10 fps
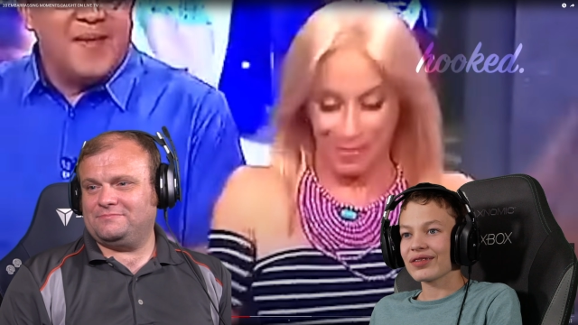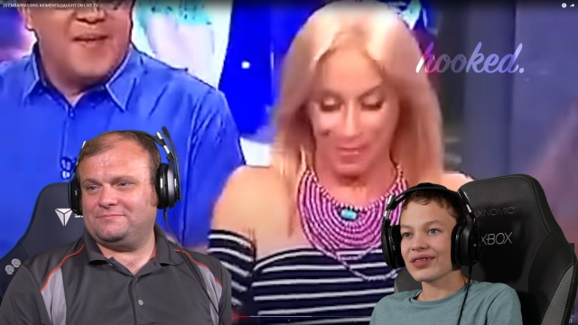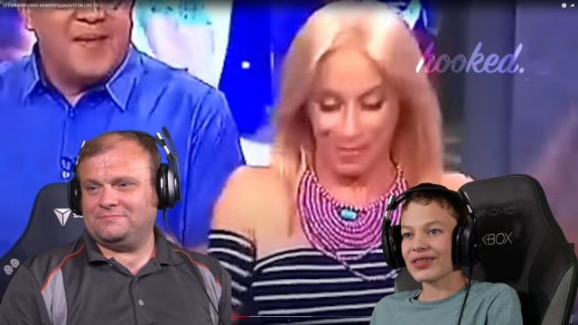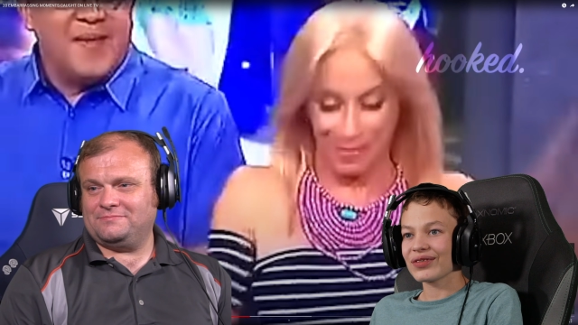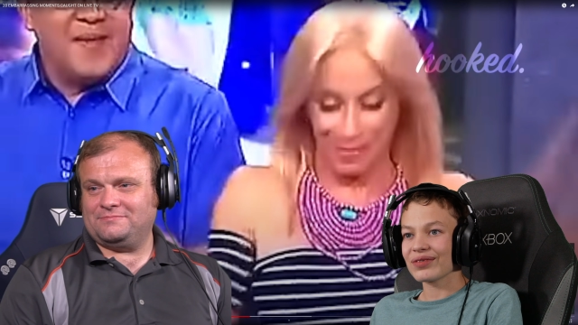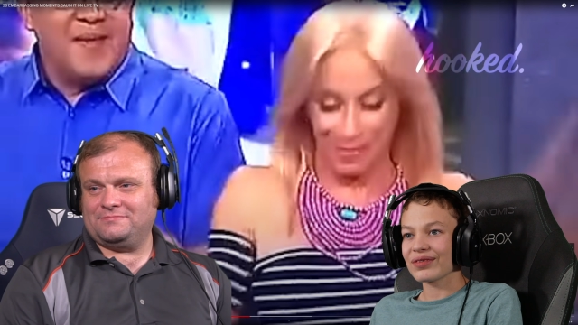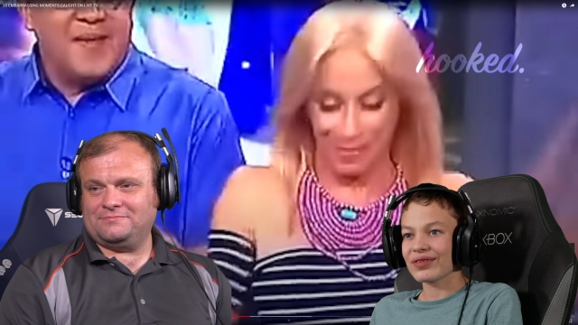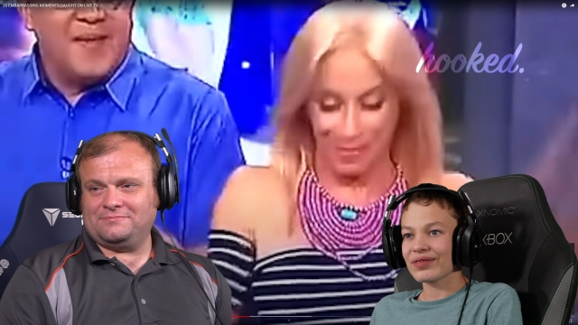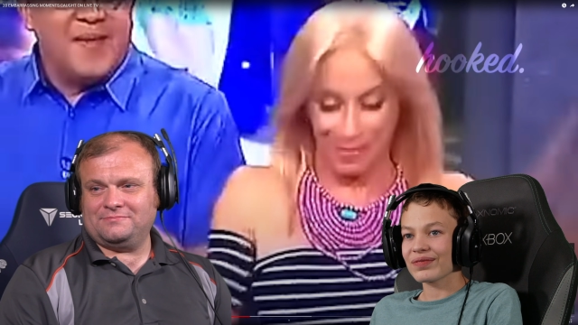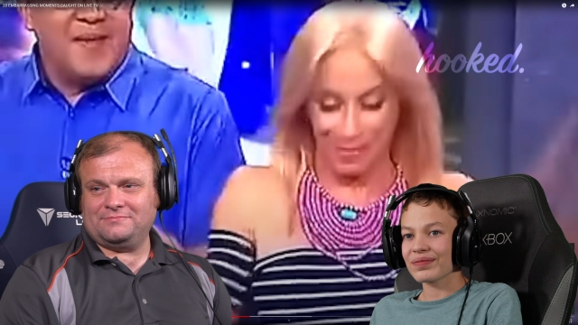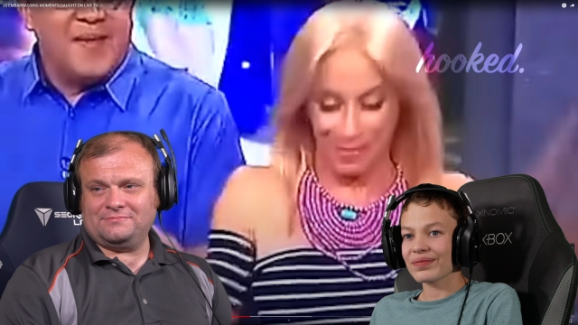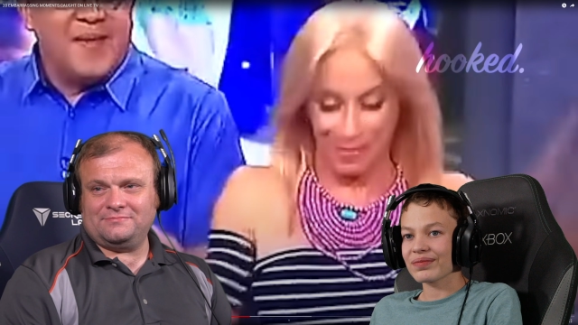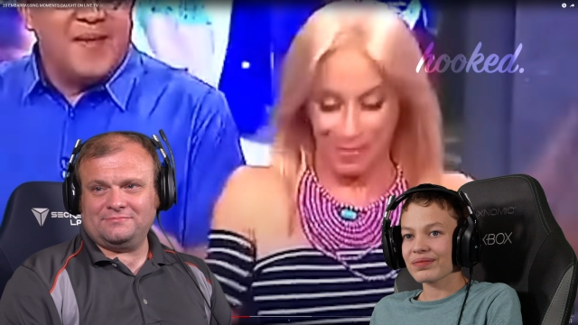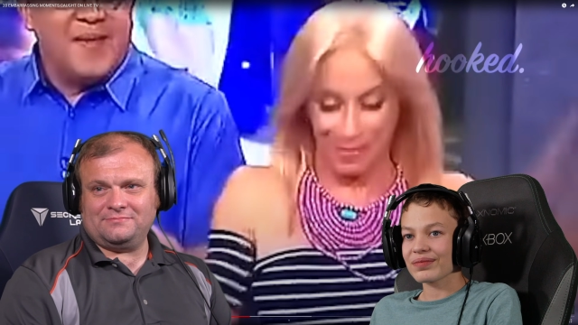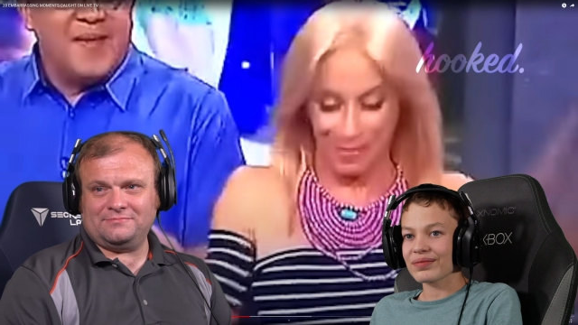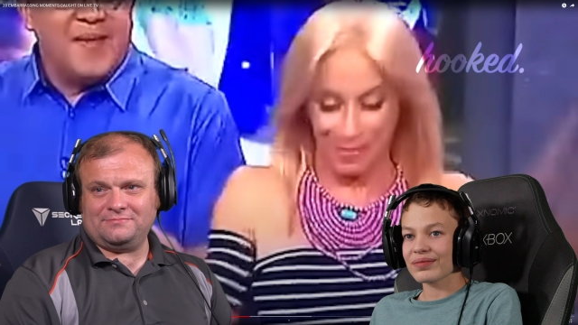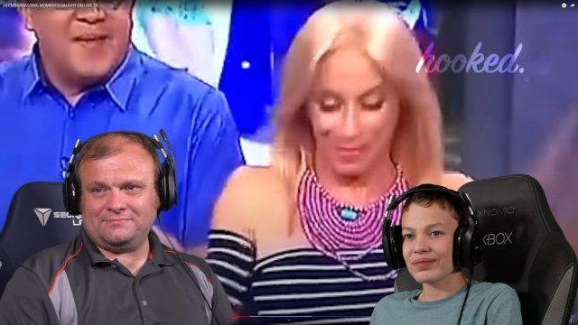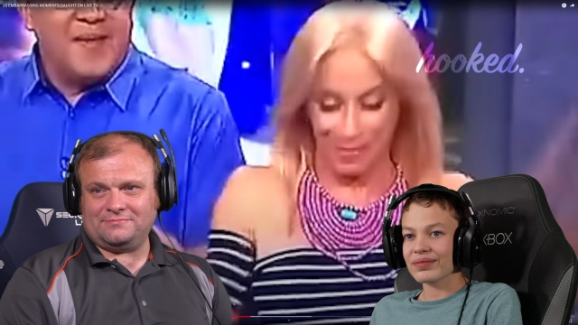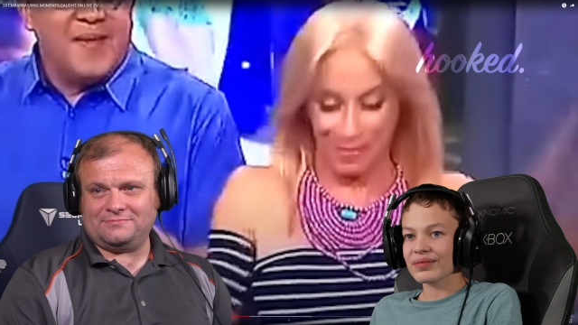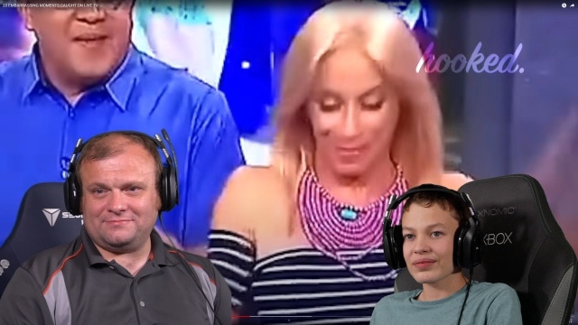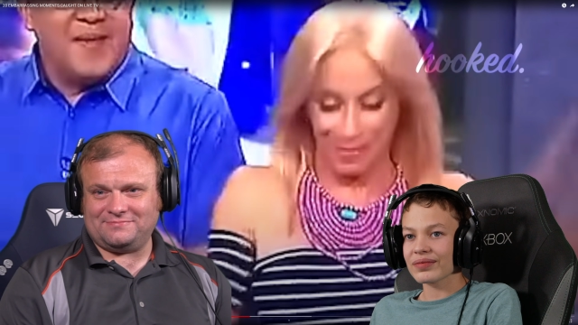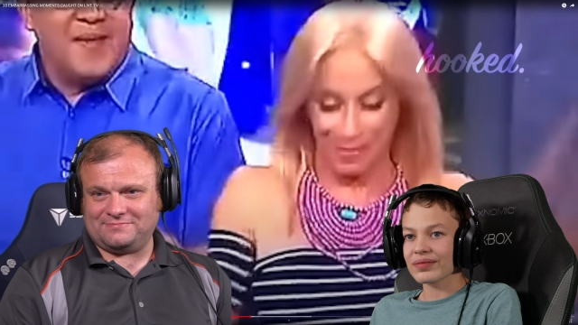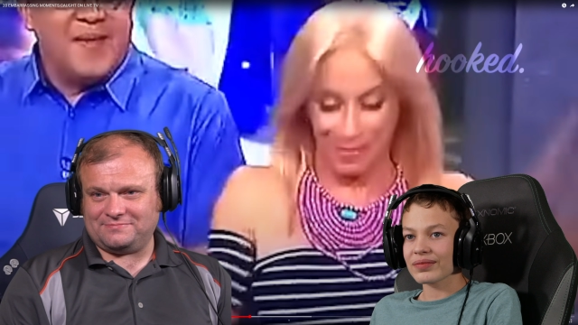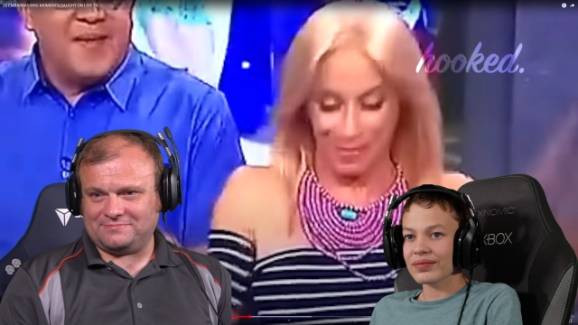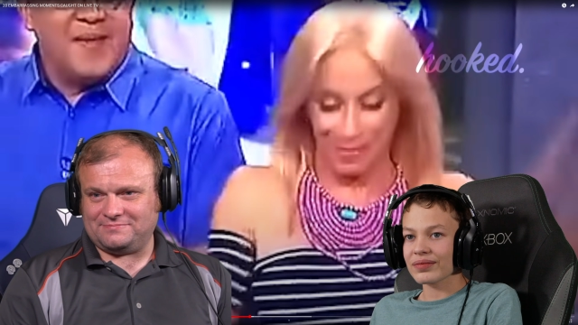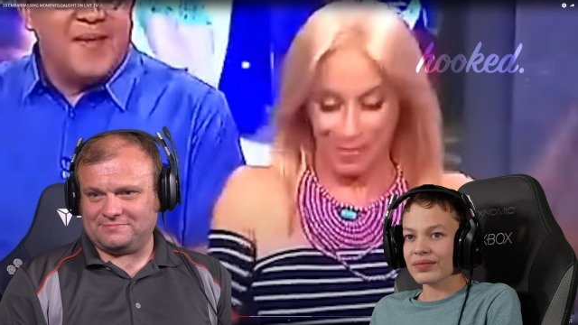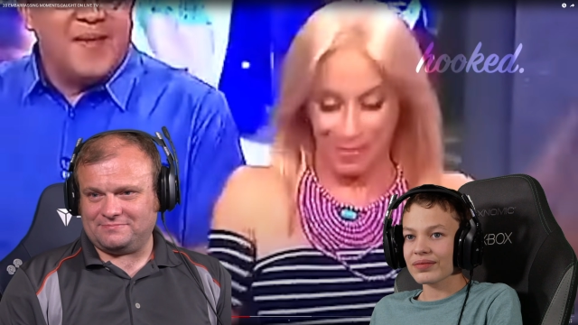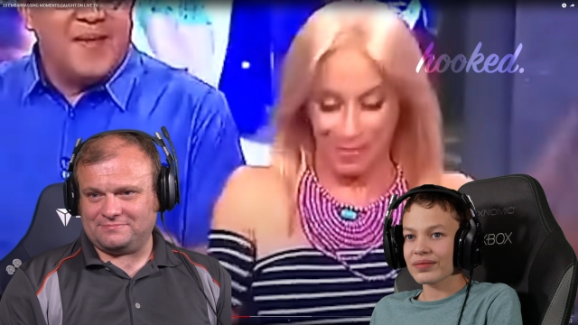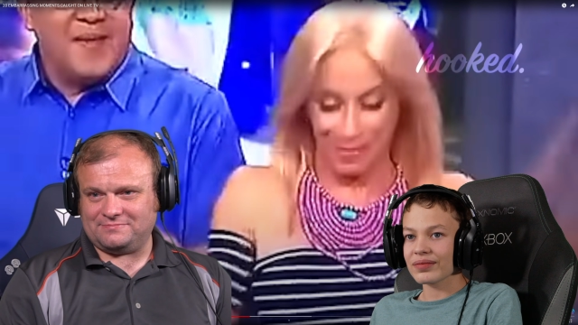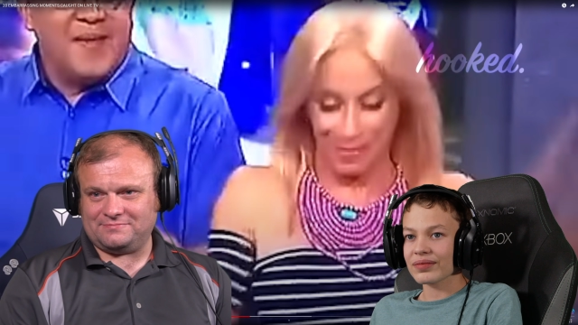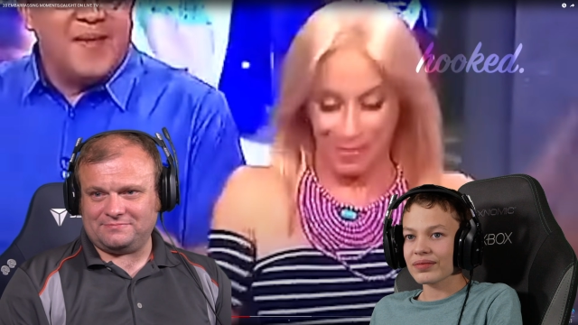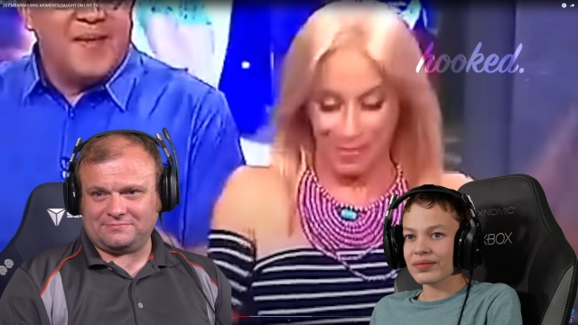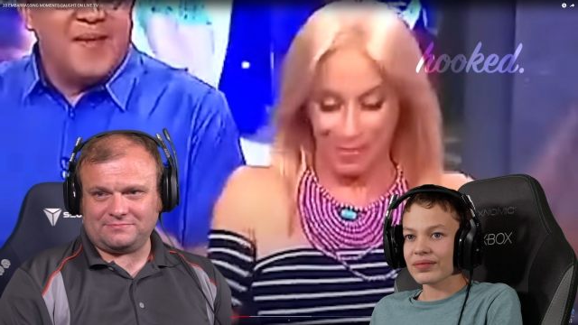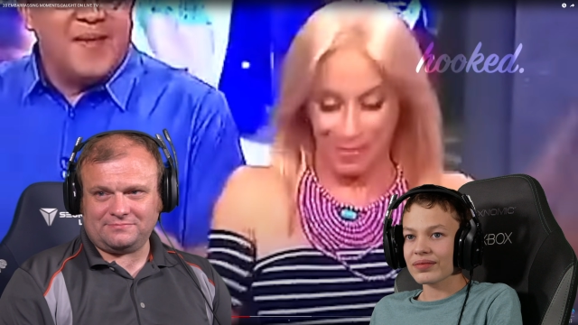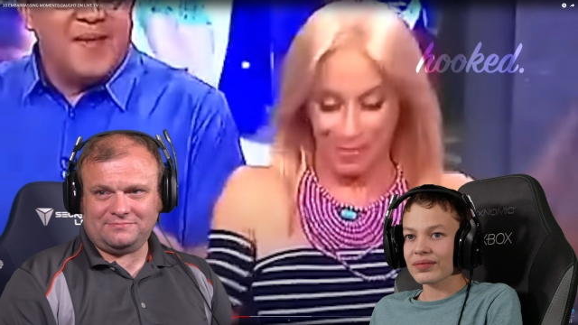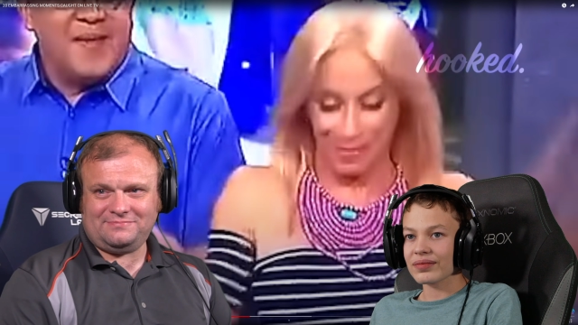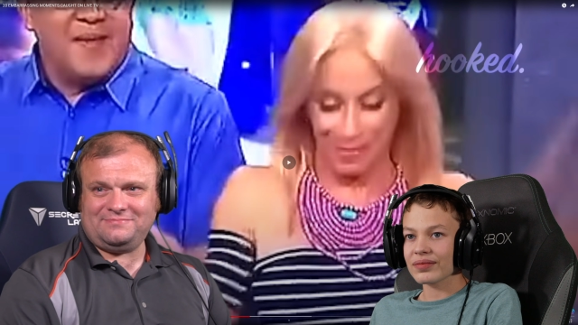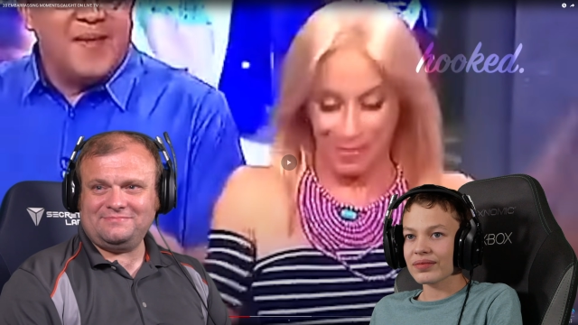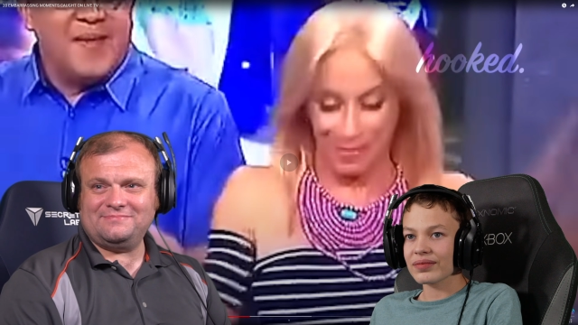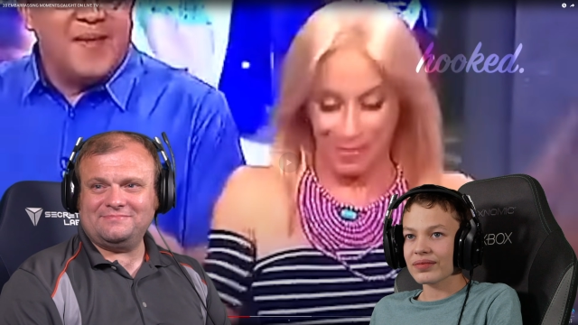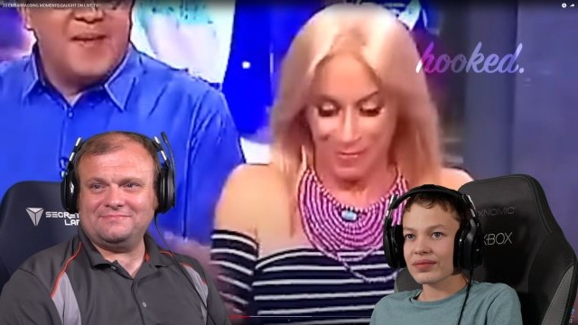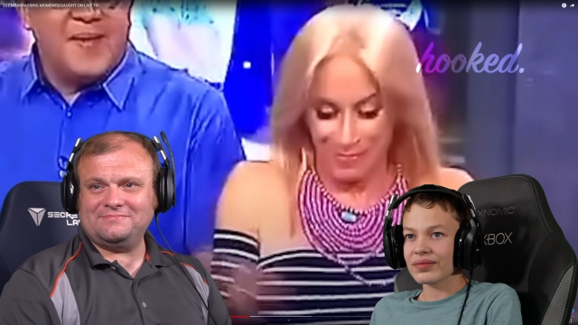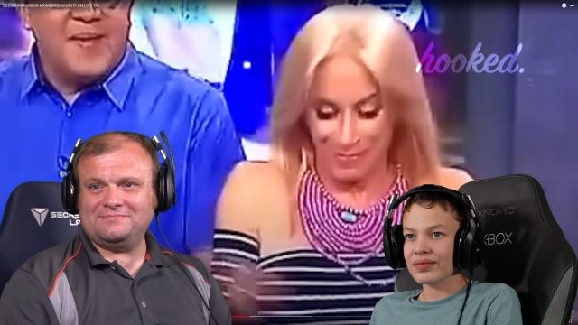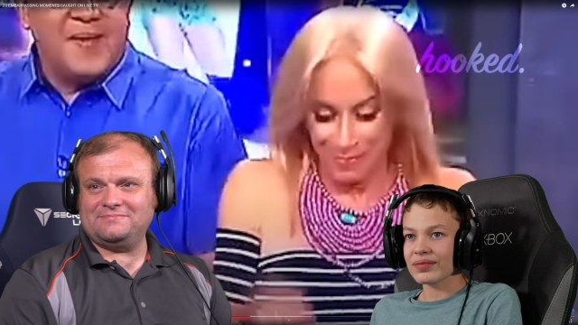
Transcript: Nobody speaks.